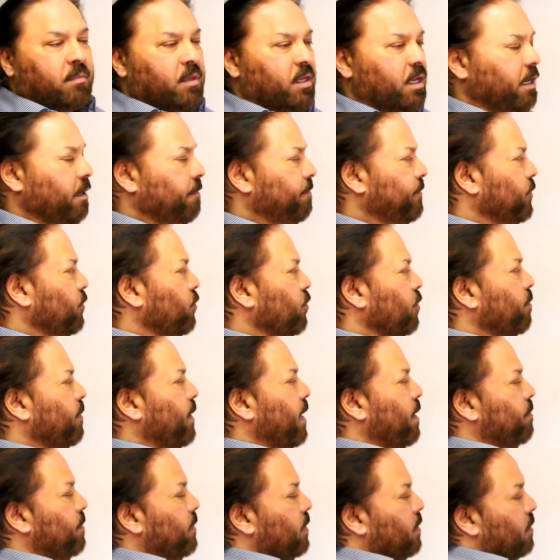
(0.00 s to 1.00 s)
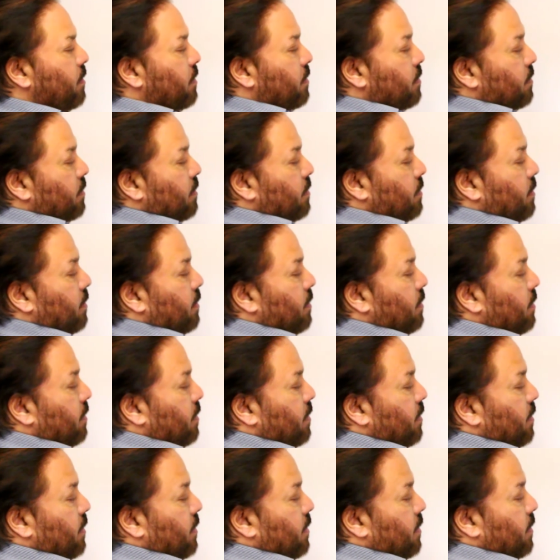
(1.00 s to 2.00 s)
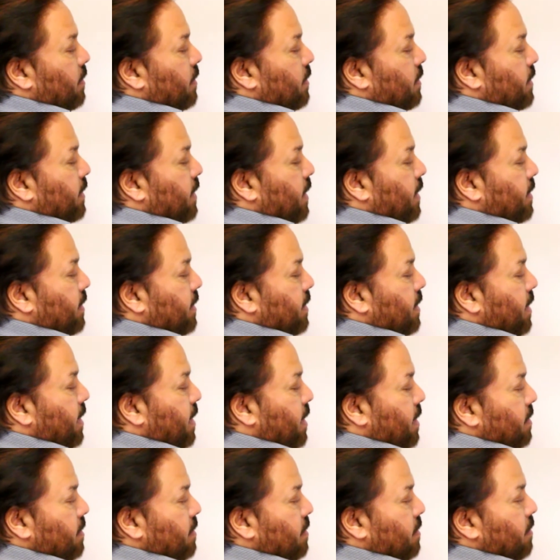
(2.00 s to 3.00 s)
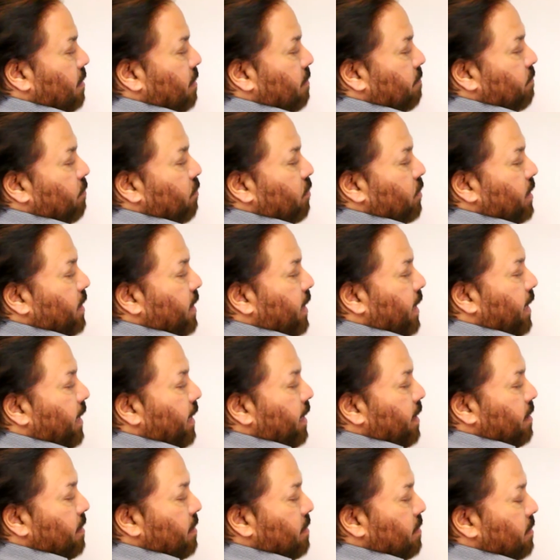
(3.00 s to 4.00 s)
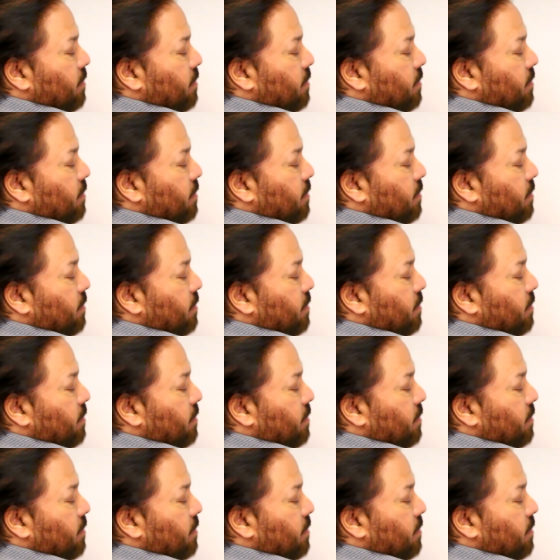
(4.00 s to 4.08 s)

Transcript: If you remember, kaka for K,